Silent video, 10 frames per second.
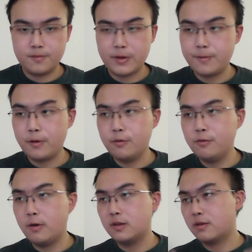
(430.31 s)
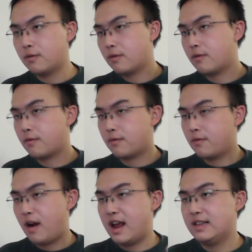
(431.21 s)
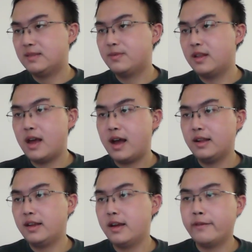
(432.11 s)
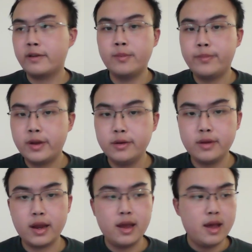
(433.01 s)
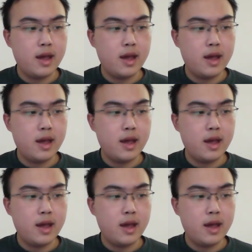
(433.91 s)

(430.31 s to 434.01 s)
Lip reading: people who want to grasp the idea of computing,